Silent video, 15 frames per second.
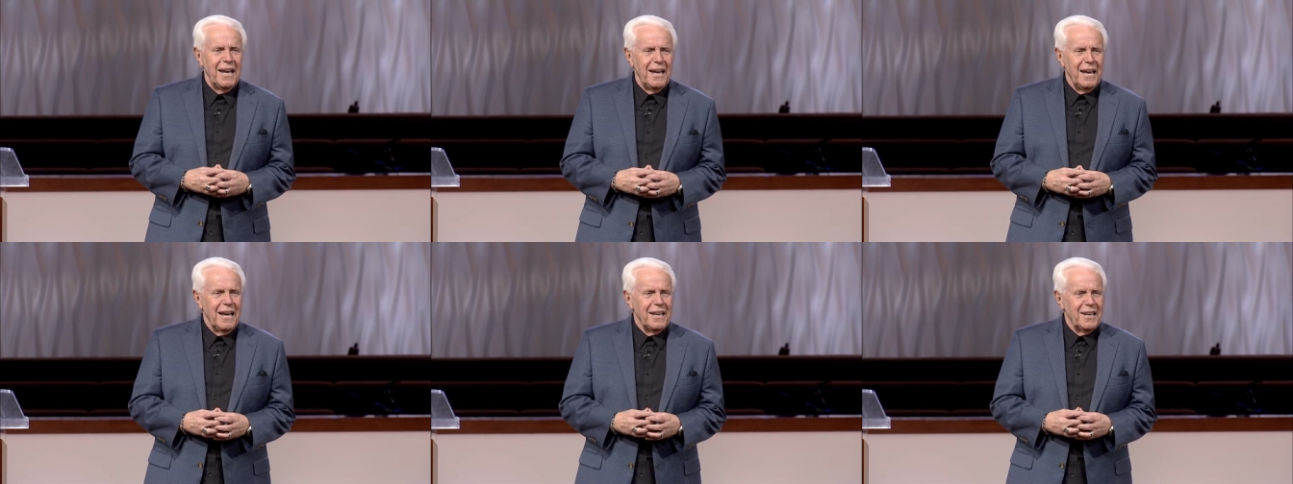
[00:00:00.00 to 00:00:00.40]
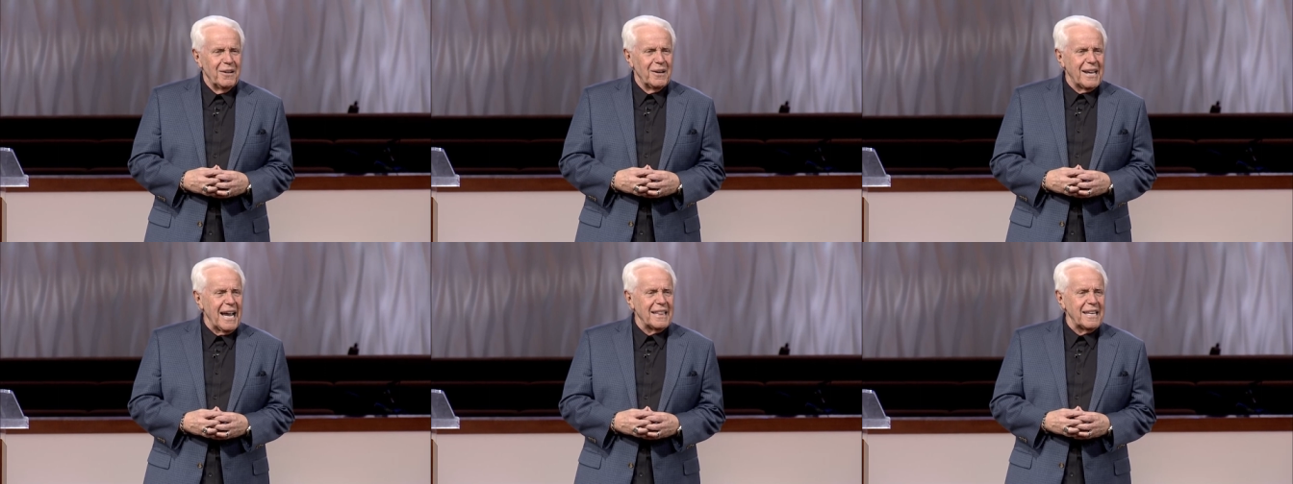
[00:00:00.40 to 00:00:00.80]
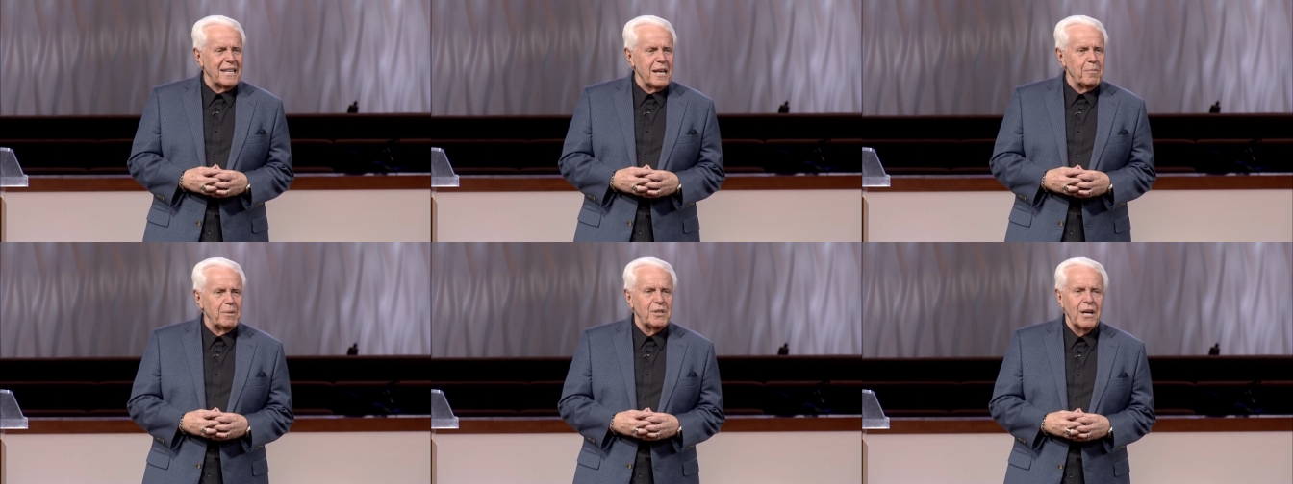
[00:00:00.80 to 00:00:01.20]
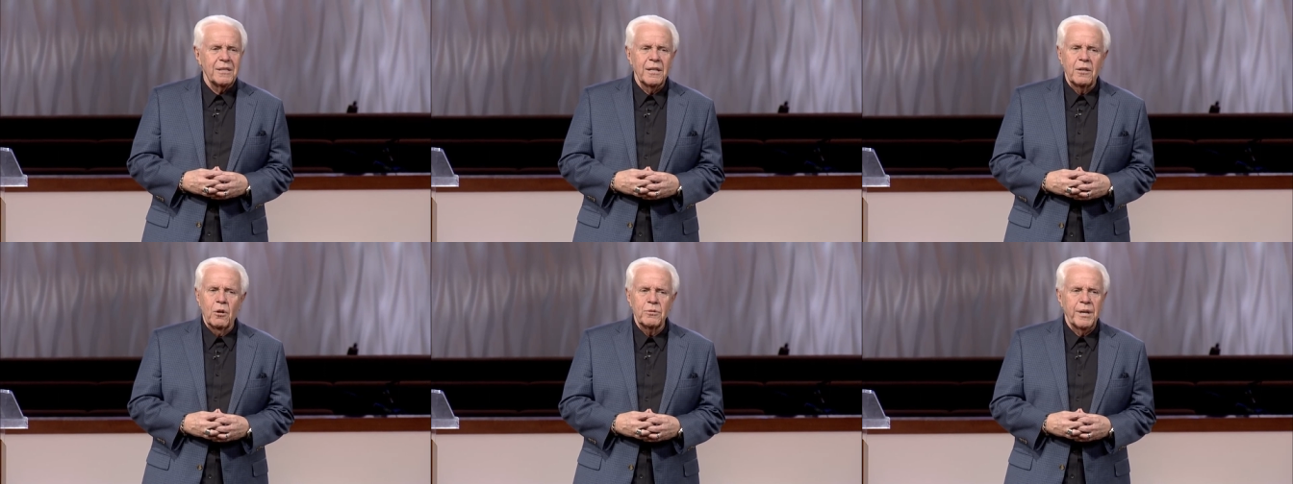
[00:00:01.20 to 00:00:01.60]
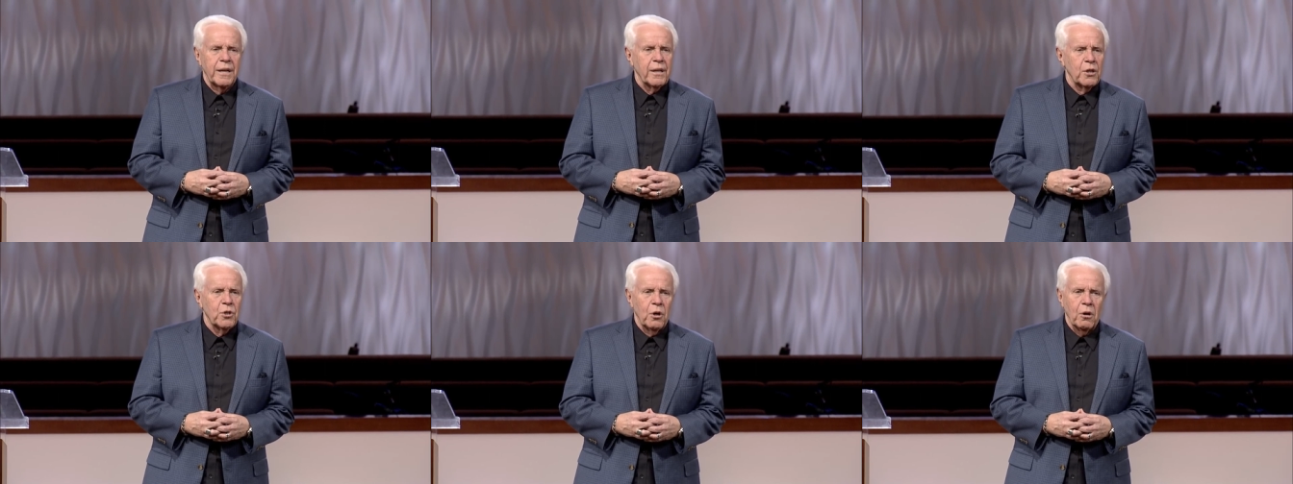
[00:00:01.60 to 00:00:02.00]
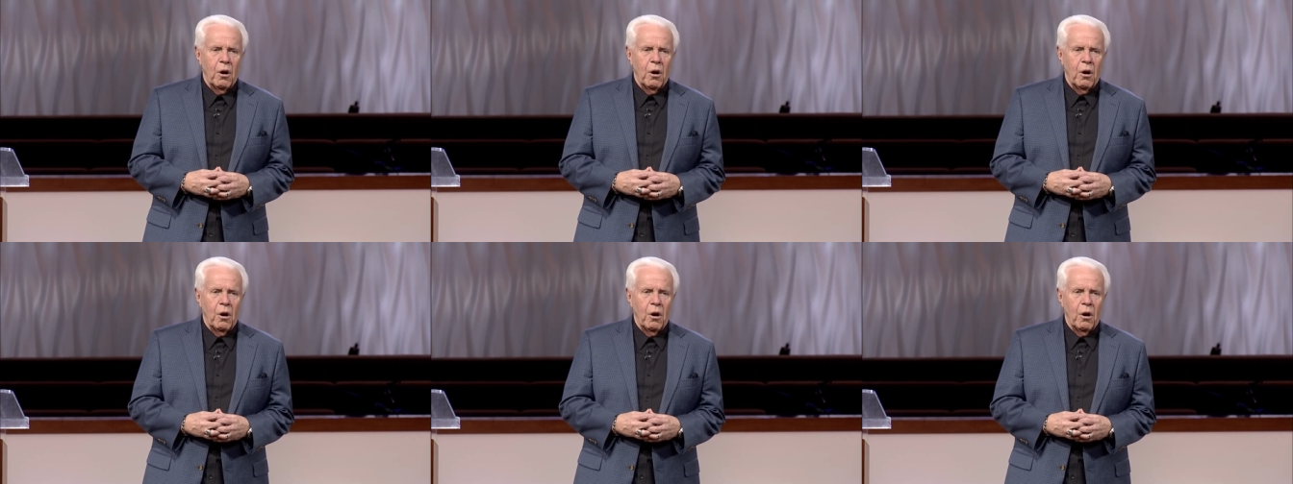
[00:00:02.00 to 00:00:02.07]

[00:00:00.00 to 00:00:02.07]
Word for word: you know, Kathy said, but Jesse, don't take that shirt